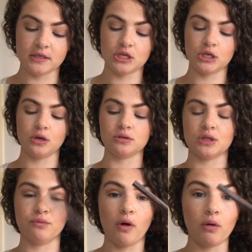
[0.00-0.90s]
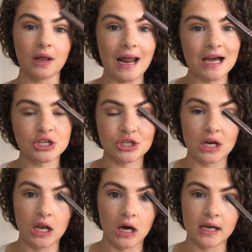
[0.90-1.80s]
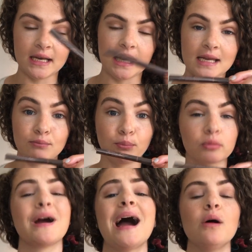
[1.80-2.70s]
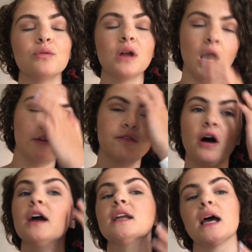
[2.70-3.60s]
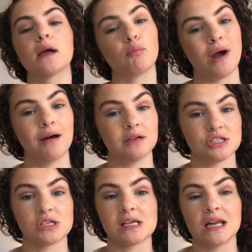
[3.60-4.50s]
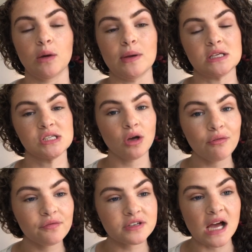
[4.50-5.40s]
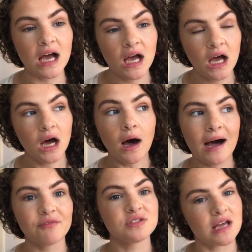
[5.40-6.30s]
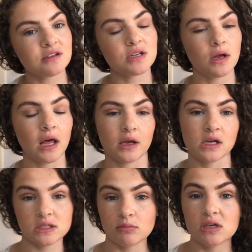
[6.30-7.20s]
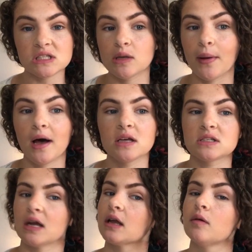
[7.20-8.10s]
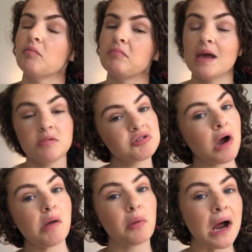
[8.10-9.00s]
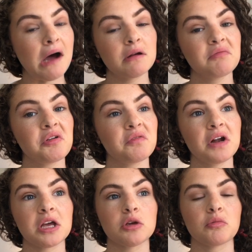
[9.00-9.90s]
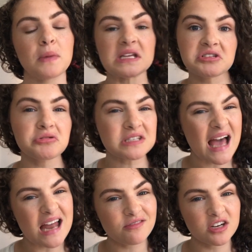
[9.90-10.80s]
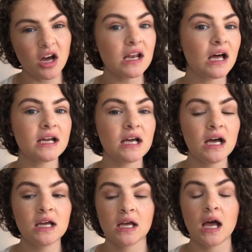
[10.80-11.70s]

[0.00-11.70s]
To use the roller lash liner in brown. I find like brown is just a little bit softer. I have said to like customers in the past, like maybe try a brown if you feel like you're a bit too scared of an eyeliner.